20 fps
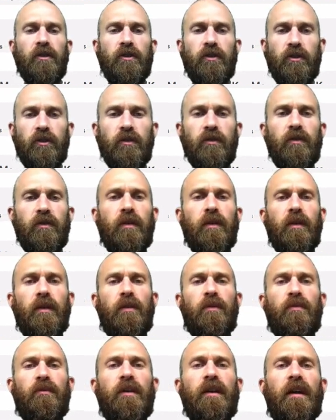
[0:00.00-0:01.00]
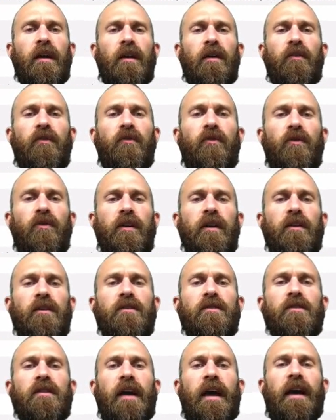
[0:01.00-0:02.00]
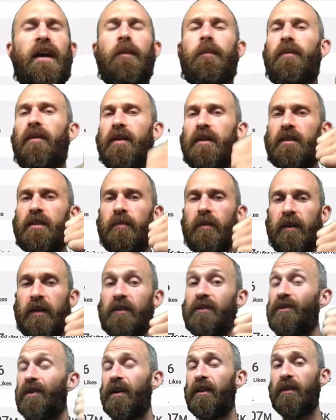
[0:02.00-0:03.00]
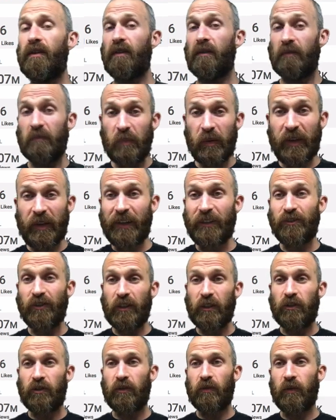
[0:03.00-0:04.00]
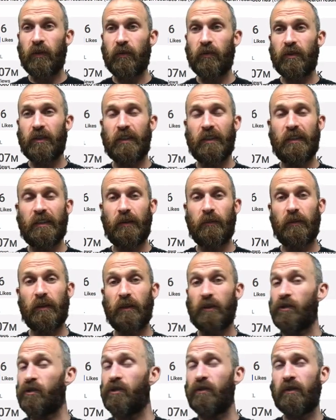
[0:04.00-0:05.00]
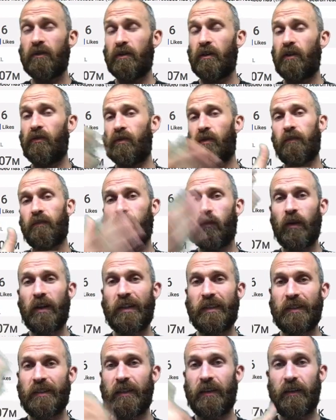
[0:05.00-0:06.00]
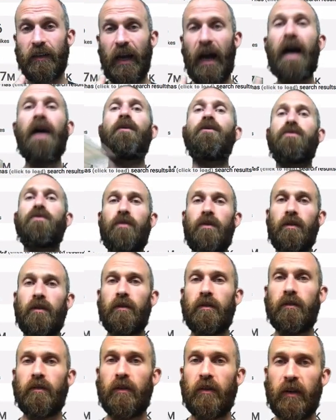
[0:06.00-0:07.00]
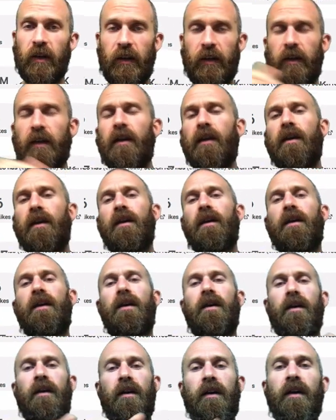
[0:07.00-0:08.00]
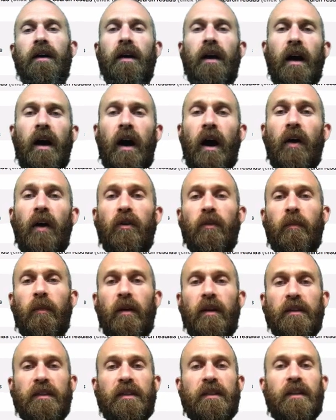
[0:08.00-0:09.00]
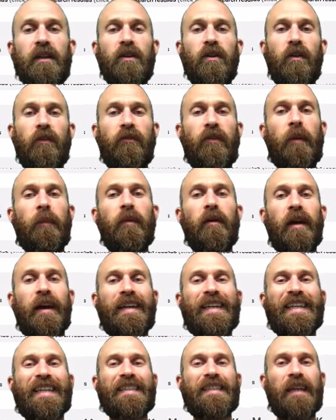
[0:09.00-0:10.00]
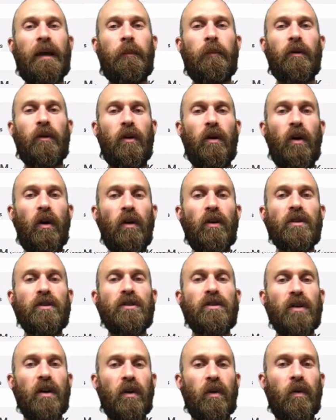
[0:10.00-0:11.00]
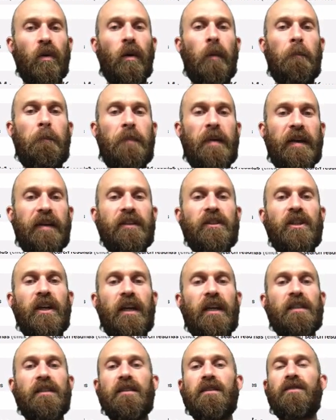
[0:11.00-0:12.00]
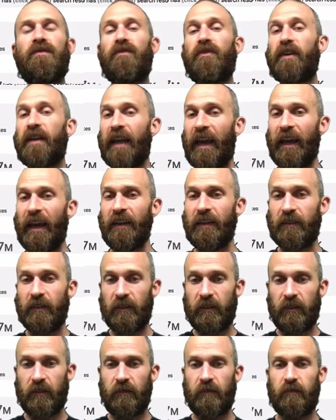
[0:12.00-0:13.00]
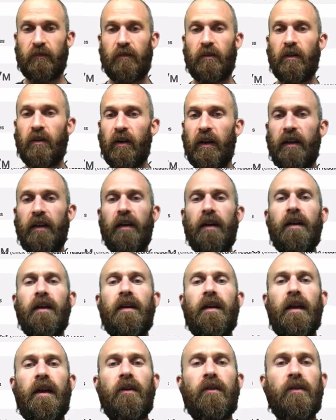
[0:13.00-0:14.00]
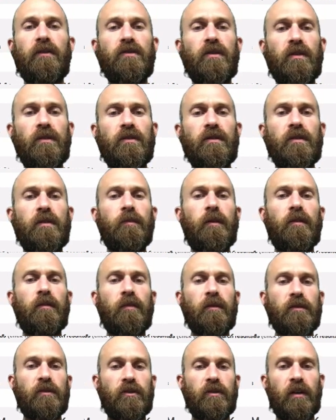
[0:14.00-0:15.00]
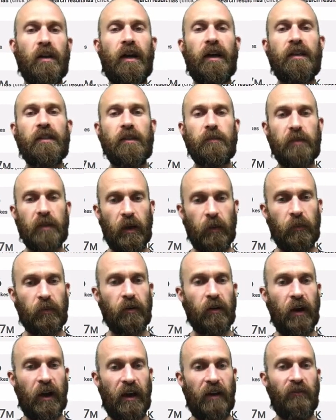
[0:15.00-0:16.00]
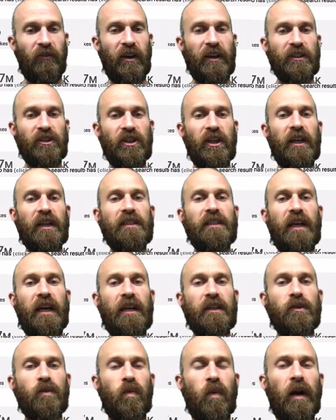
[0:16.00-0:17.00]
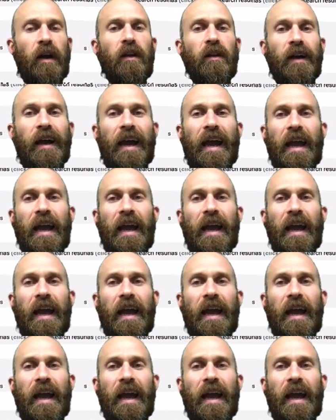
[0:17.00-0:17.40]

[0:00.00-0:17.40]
June, three out of the four years had a price spike. So I thought potentially June we would see something. June is over. We didn't see it. I was wrong. Okay. Other months, November and December, also big chances for gains. All right. Now, there's also some other months. July and September have a chance as well.